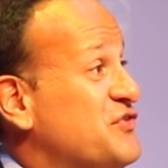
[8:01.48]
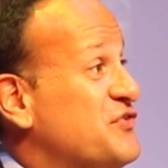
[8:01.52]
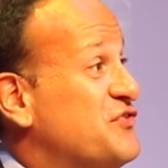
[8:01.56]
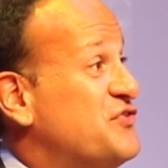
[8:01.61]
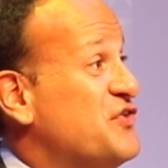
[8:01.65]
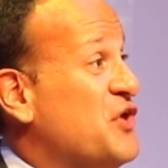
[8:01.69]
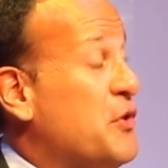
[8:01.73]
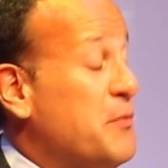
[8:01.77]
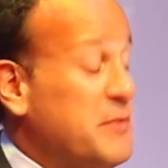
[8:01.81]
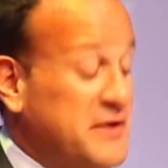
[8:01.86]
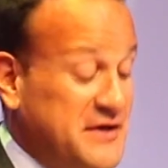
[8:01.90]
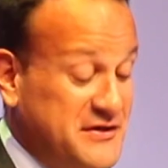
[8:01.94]

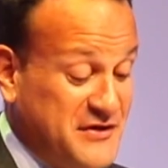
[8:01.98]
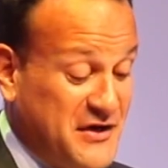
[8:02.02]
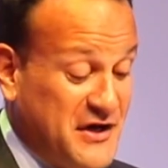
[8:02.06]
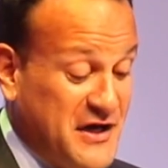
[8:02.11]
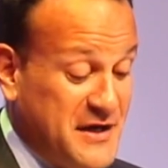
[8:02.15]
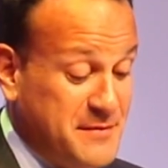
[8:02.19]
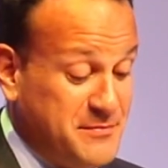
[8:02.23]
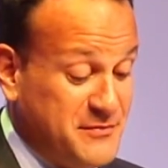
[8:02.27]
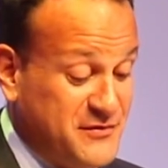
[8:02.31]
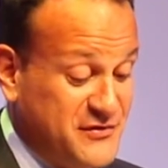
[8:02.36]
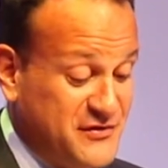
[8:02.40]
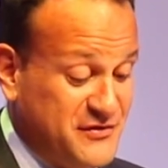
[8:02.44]
so many
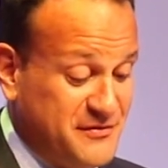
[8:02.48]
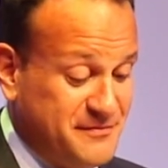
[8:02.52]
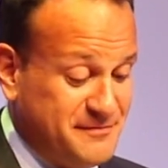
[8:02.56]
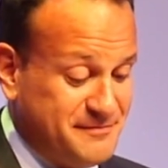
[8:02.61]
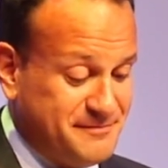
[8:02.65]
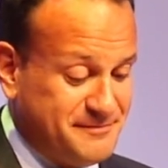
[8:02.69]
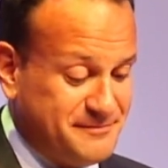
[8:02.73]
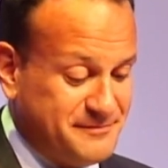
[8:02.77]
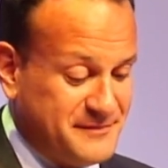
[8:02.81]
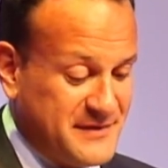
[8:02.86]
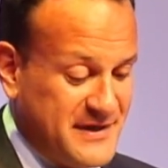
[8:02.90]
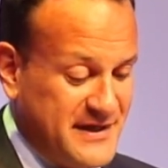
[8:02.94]
times.
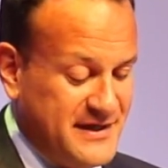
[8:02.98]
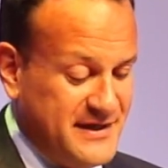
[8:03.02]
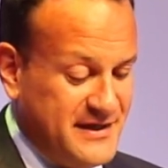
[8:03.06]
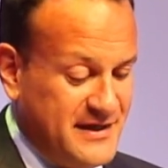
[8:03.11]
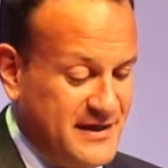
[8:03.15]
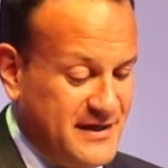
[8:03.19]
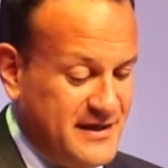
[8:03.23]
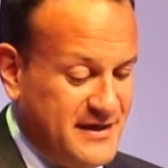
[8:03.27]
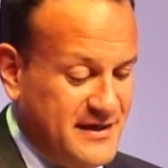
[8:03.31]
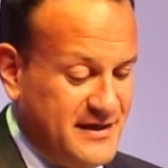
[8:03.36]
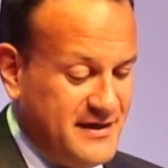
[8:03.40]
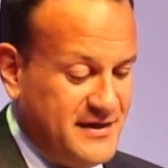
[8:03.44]

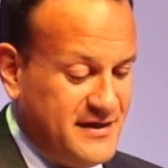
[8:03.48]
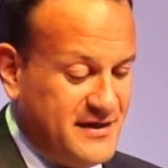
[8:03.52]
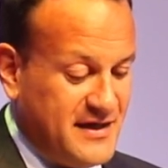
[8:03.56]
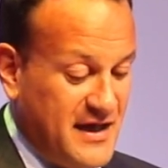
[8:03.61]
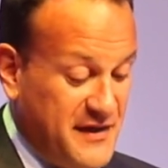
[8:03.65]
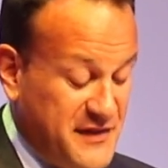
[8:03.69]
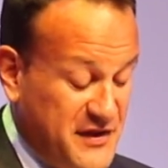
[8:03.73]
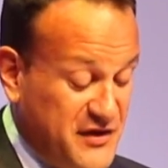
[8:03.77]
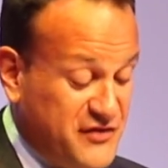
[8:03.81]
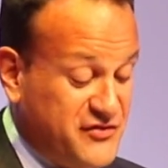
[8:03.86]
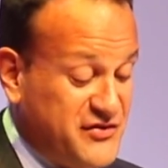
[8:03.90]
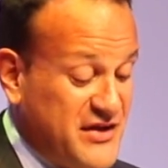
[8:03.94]
And
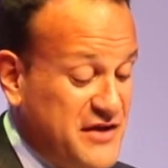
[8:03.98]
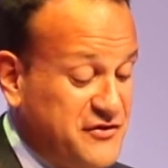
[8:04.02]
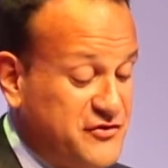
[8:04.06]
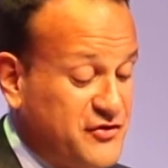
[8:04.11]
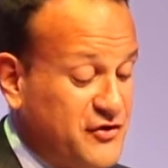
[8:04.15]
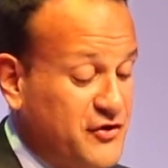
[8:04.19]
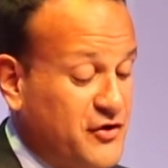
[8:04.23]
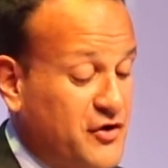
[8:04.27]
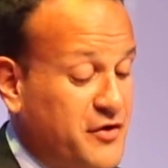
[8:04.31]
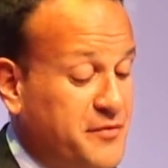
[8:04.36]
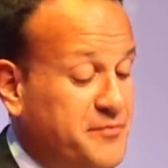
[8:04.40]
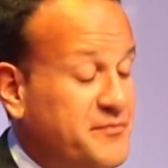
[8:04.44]
this
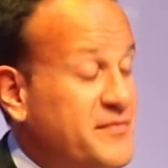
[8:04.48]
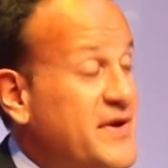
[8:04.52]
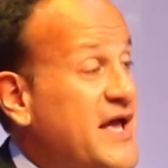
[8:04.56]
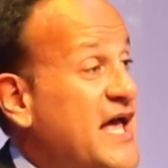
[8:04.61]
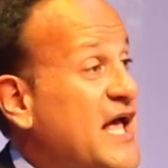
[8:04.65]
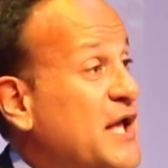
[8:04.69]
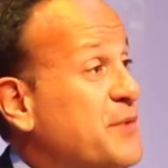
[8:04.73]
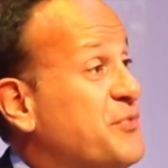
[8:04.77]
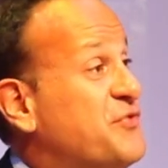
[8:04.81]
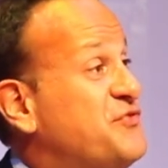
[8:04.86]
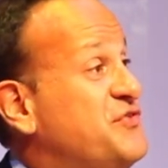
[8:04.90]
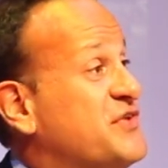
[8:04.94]
centre
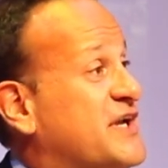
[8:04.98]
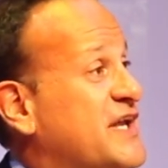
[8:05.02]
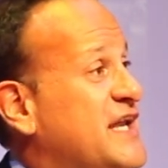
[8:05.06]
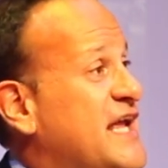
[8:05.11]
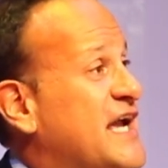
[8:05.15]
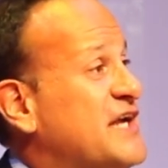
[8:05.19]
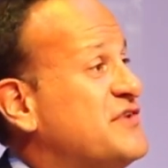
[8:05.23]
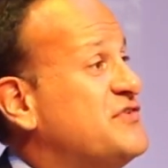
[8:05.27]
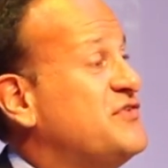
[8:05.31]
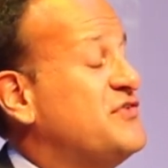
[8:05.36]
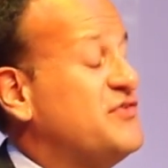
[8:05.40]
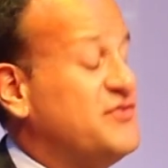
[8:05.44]
helps to
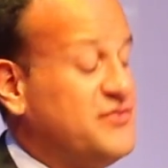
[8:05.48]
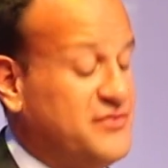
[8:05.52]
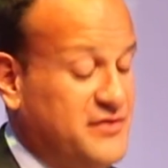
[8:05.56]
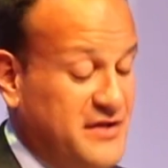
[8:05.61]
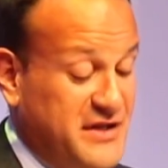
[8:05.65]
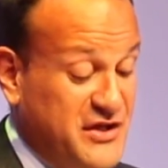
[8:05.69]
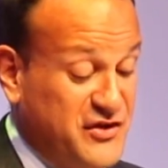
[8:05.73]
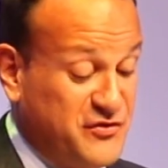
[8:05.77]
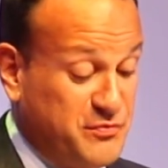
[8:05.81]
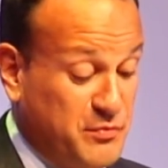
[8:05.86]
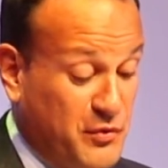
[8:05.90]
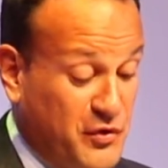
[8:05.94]
connect
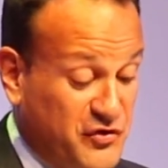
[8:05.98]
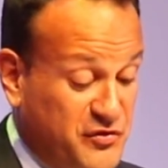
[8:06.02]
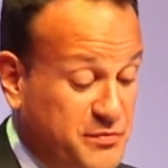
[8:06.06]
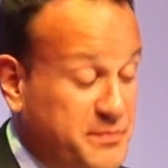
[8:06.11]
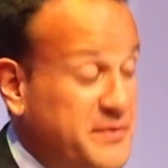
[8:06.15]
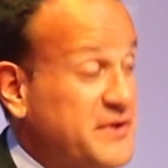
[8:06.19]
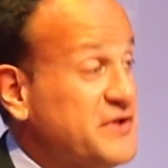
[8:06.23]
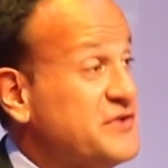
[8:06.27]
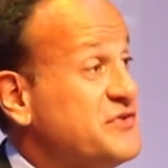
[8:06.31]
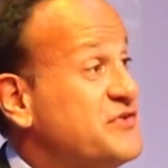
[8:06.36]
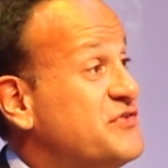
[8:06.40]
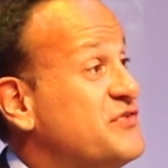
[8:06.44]
Lismore's
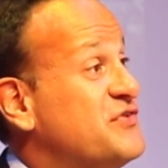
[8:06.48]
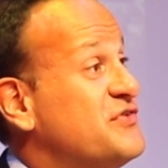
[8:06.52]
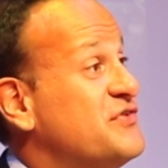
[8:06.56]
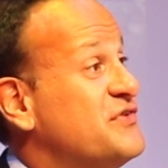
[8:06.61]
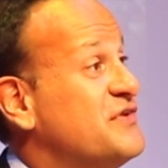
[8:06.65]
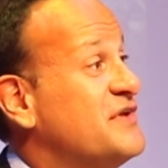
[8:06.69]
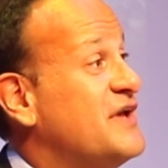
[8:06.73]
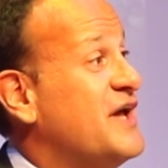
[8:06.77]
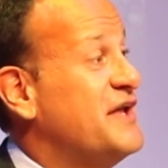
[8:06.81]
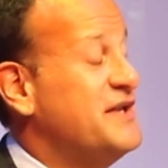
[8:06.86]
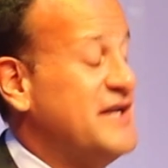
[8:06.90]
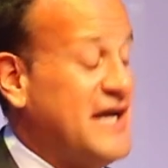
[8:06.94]
built
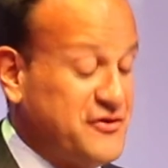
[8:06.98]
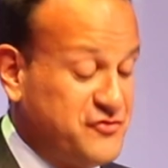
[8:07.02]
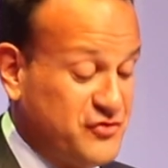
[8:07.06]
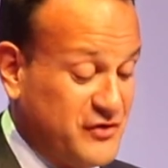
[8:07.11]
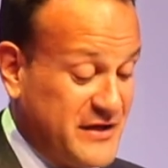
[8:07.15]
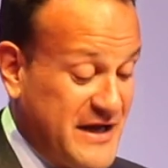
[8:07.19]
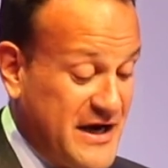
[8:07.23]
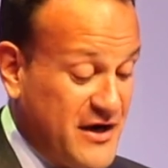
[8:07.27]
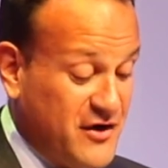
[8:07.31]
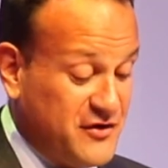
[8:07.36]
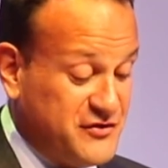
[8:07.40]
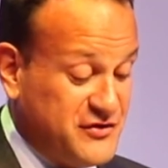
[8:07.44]
and natural
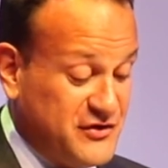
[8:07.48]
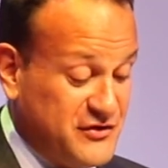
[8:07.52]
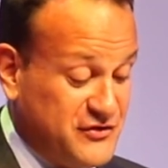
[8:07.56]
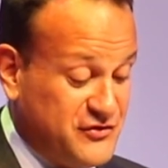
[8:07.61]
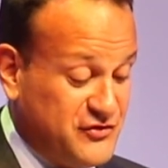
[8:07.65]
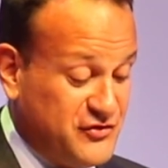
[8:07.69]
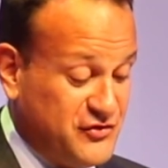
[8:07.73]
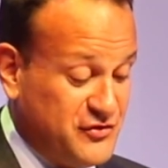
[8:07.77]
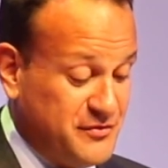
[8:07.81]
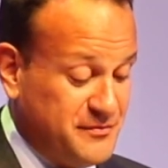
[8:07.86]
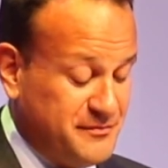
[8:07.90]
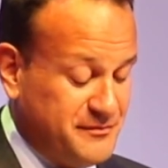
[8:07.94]

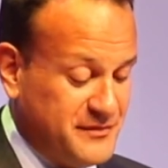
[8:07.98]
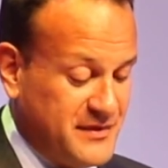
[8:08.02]
heritage.